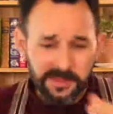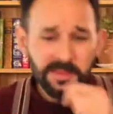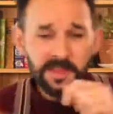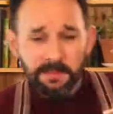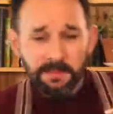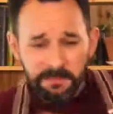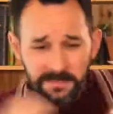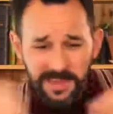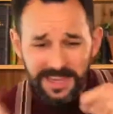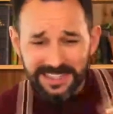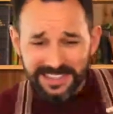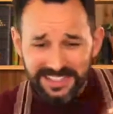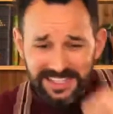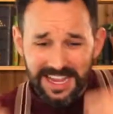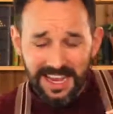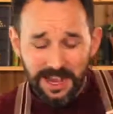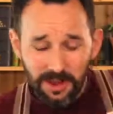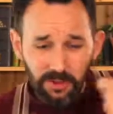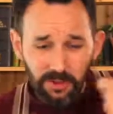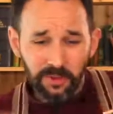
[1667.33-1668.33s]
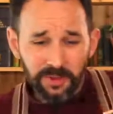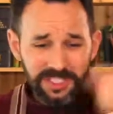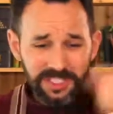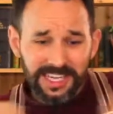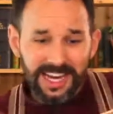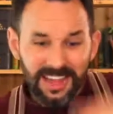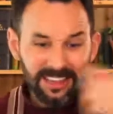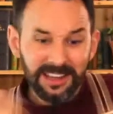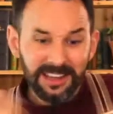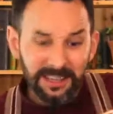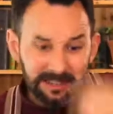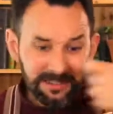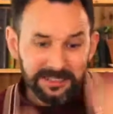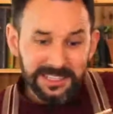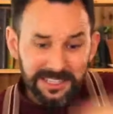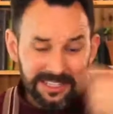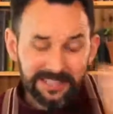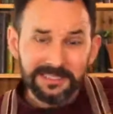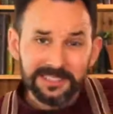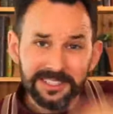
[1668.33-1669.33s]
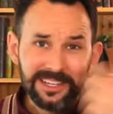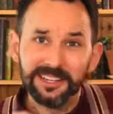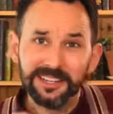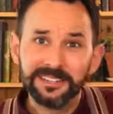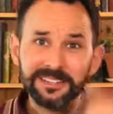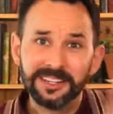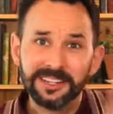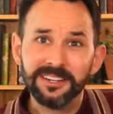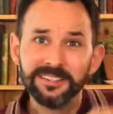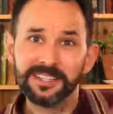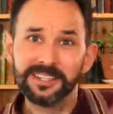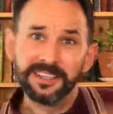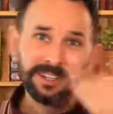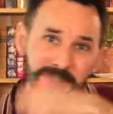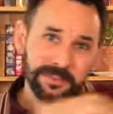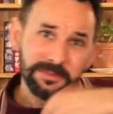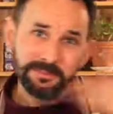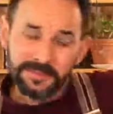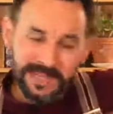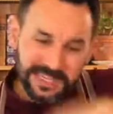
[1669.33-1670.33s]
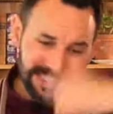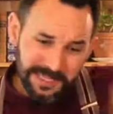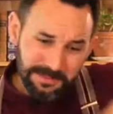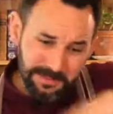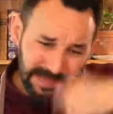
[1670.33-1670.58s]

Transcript: Mix that all together, loads and loads and loads and loads and loads. Mix it.